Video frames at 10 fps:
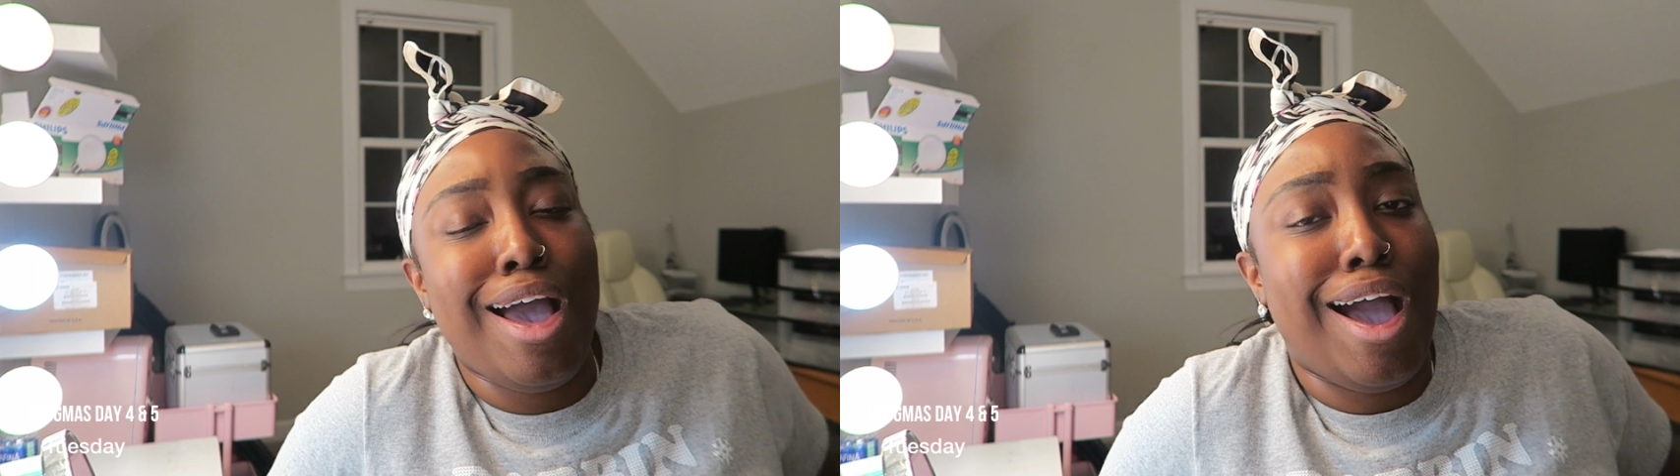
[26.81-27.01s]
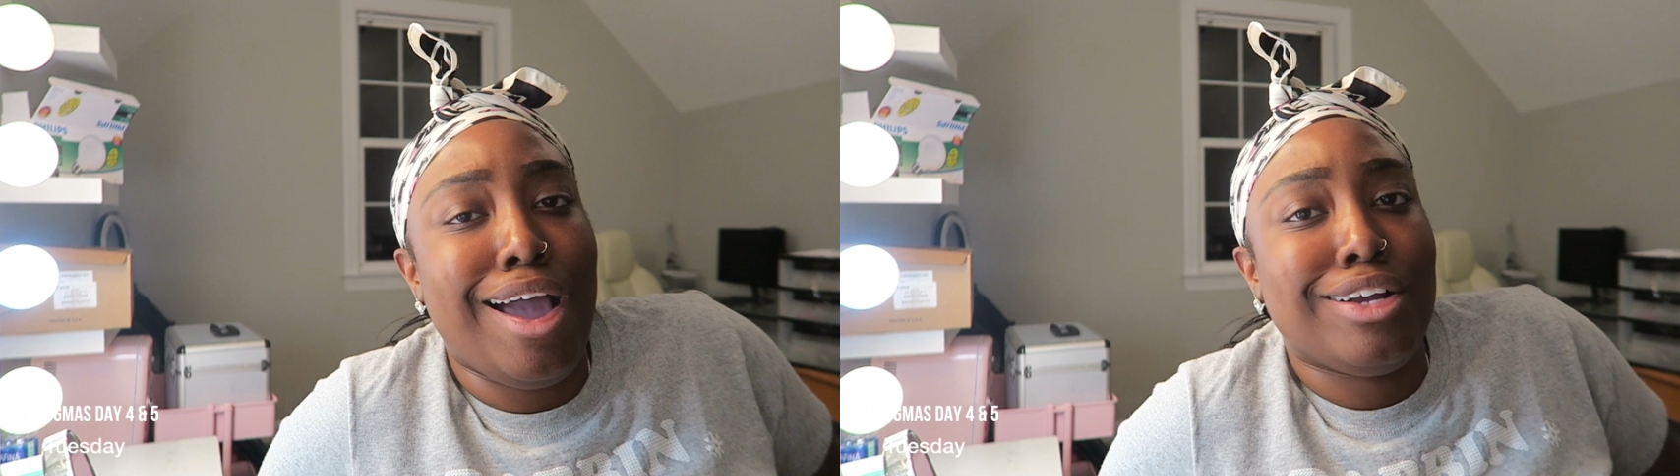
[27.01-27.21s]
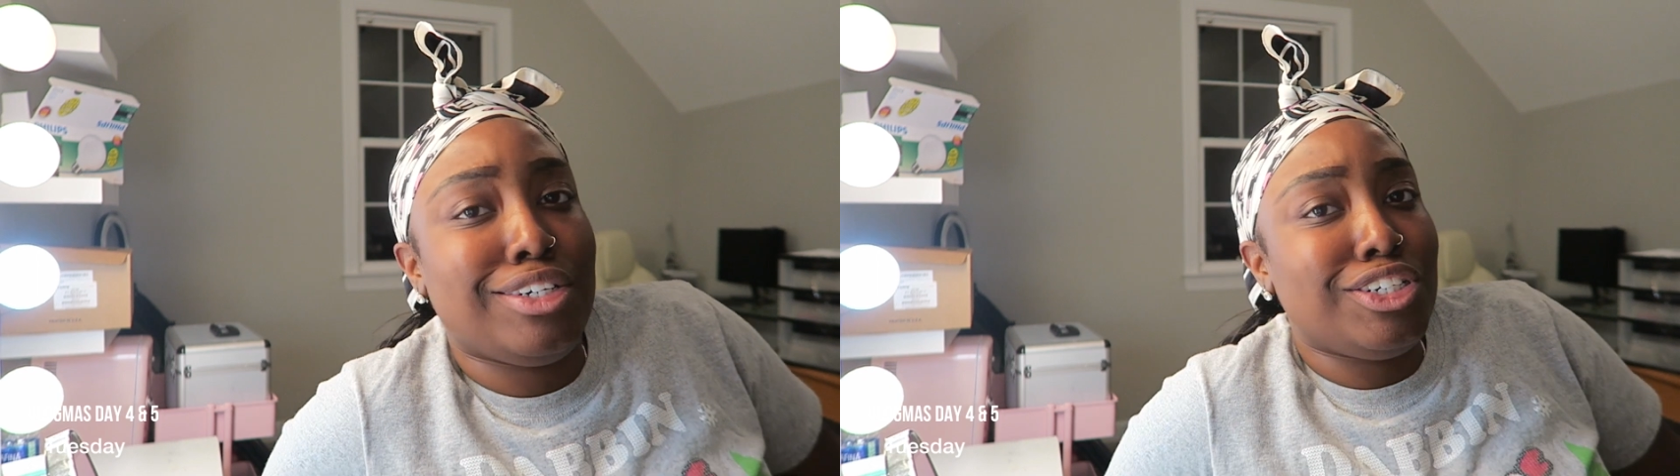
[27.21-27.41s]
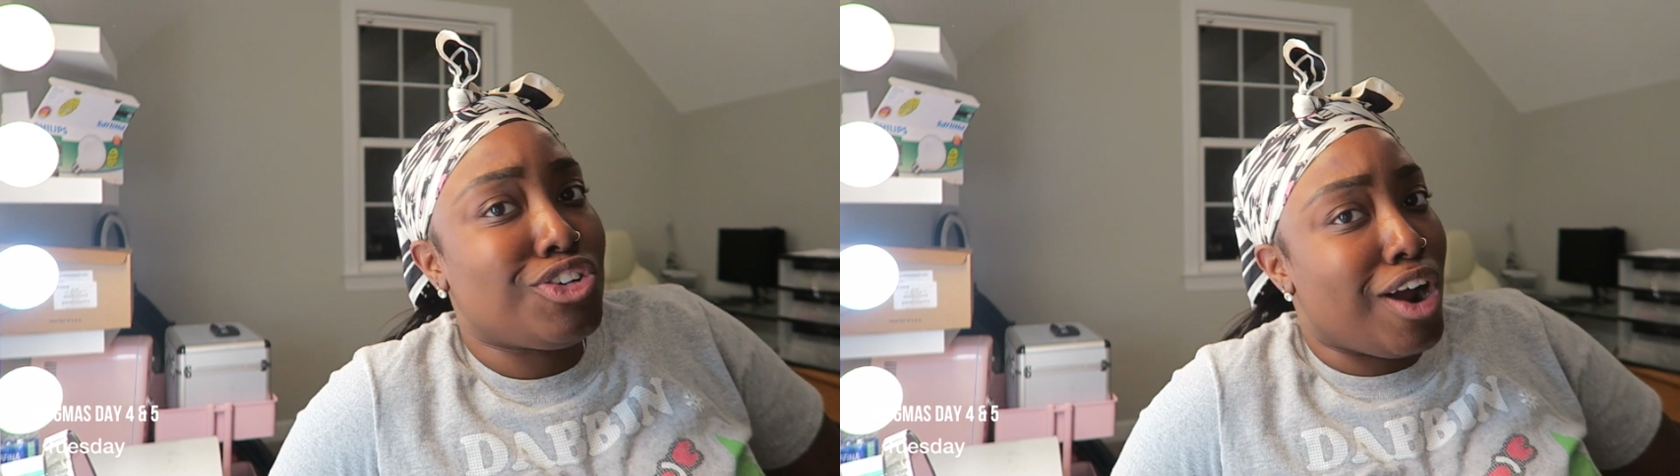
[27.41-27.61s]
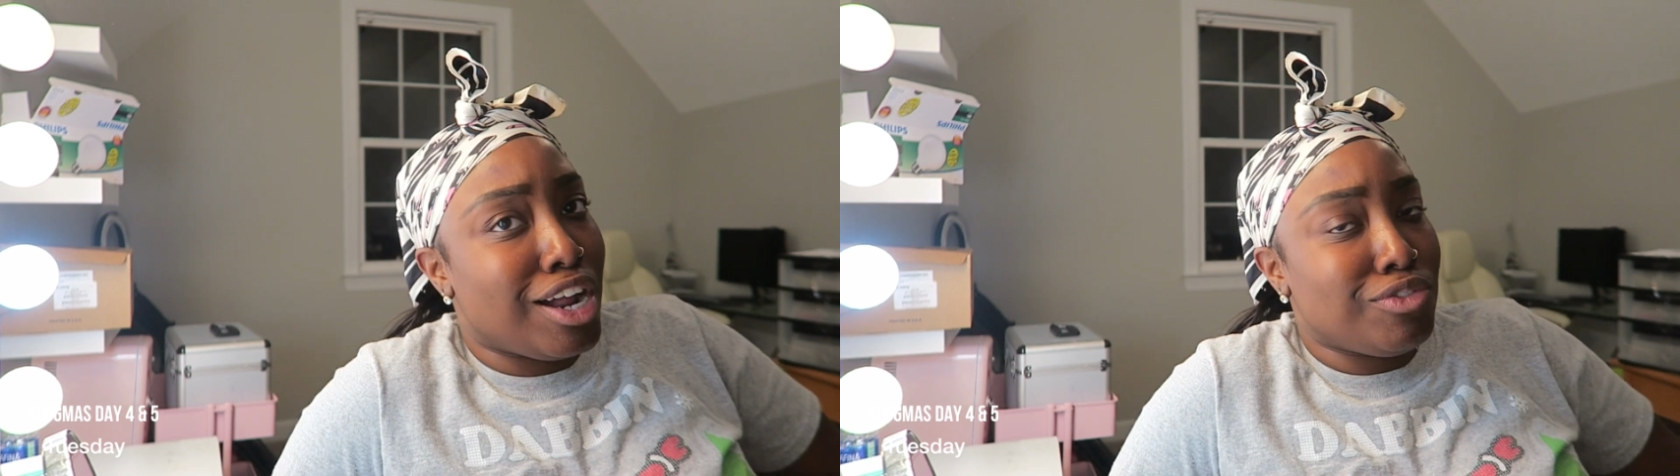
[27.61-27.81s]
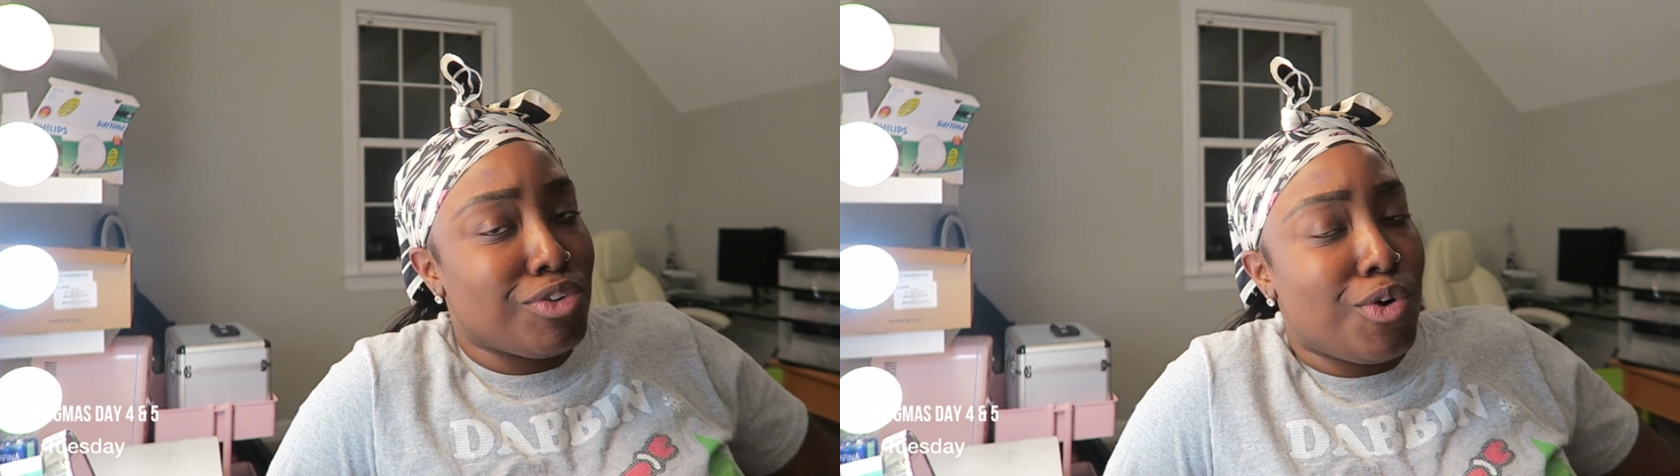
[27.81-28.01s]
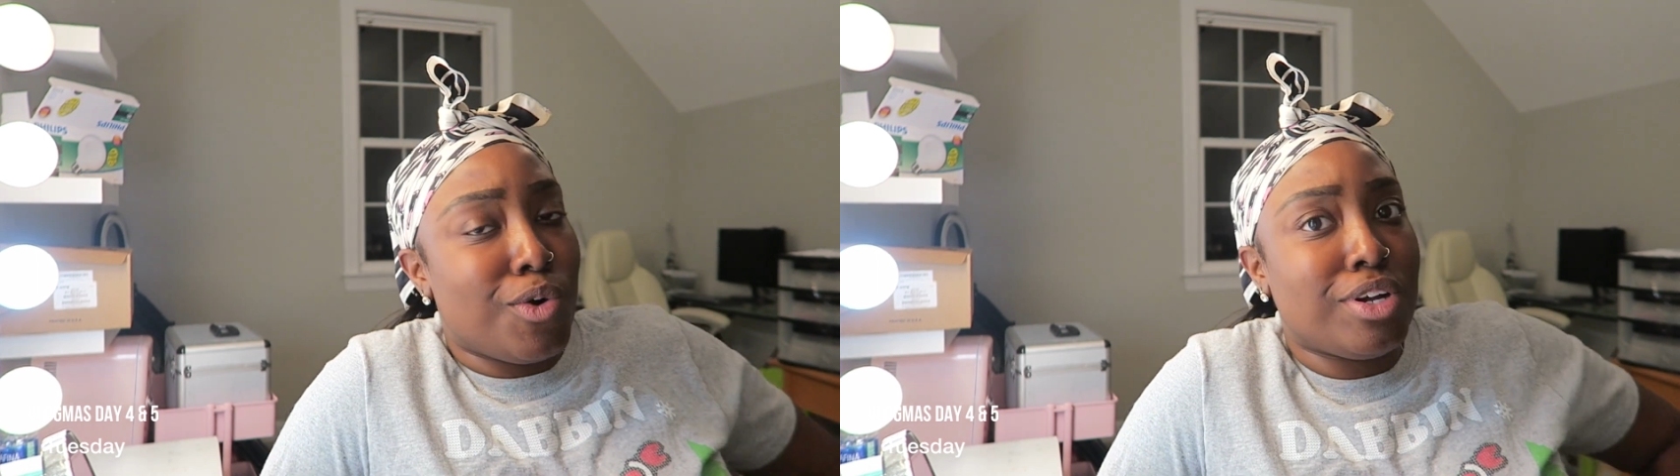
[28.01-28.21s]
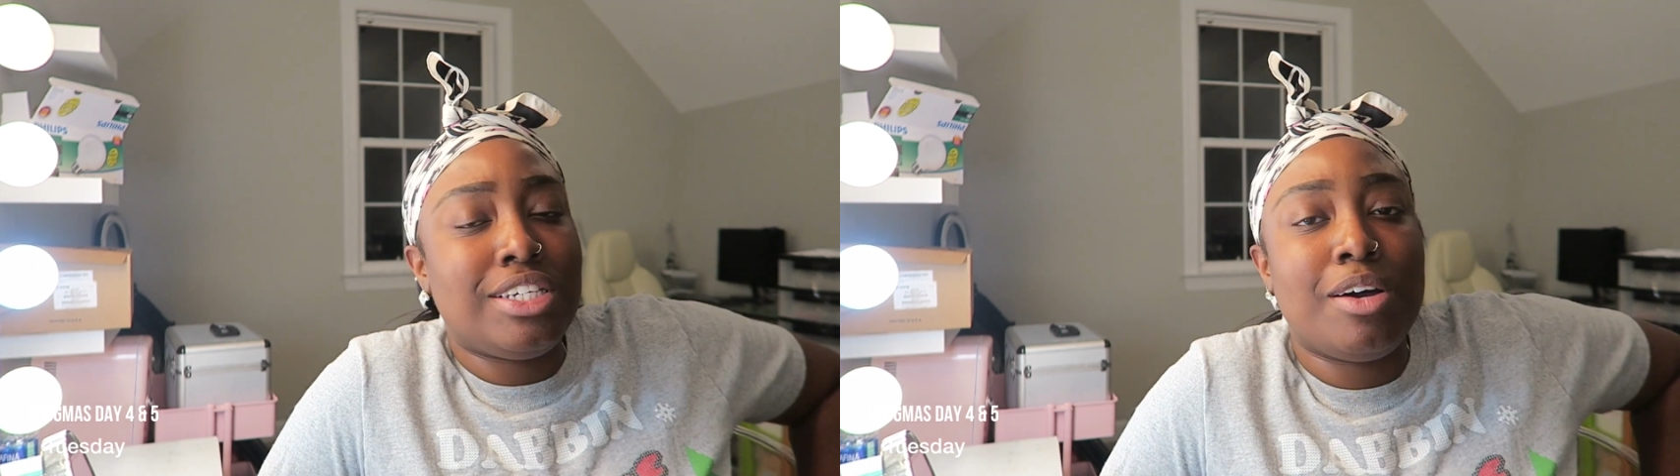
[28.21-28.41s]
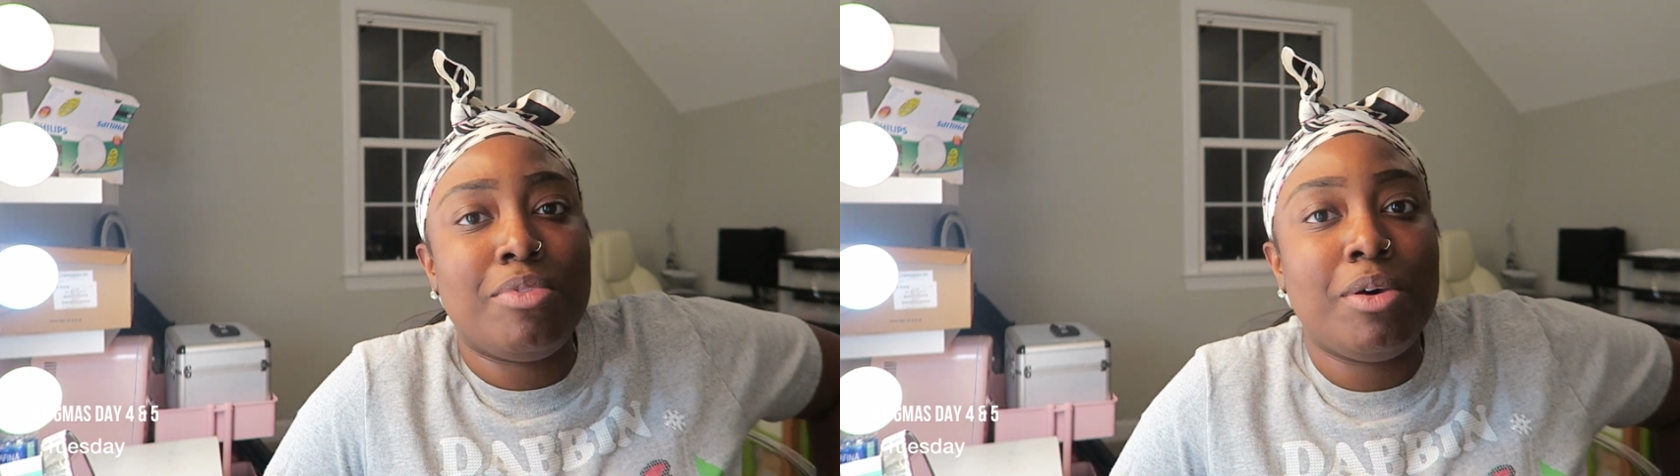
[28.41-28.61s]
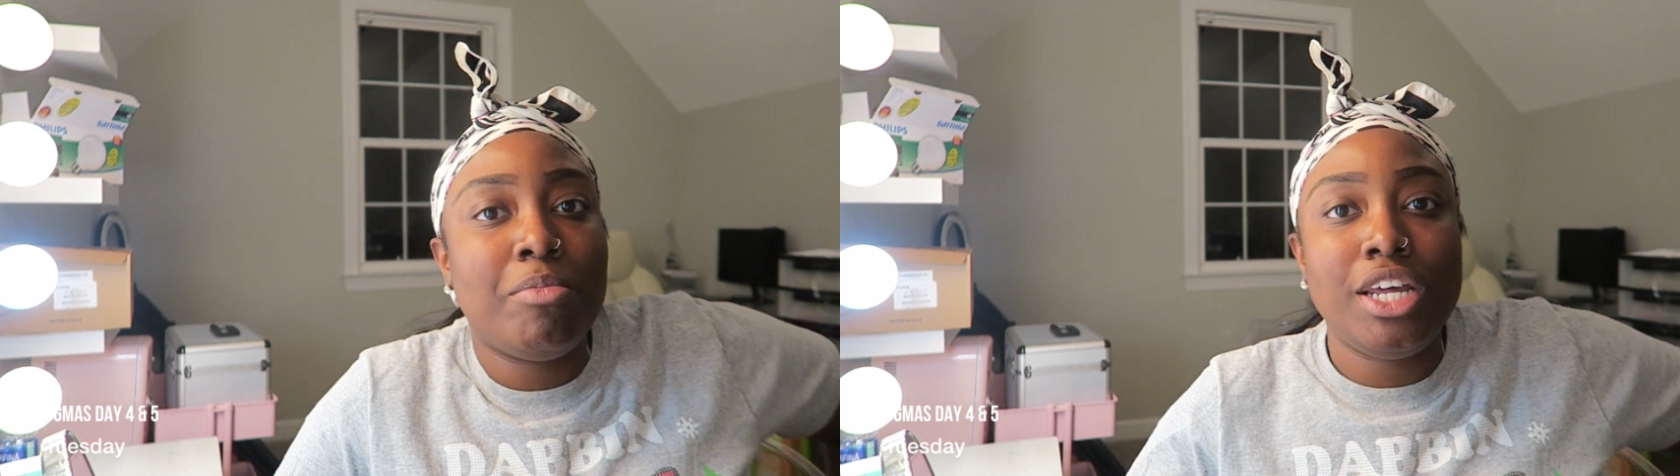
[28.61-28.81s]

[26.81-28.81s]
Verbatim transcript: actually tried to record something,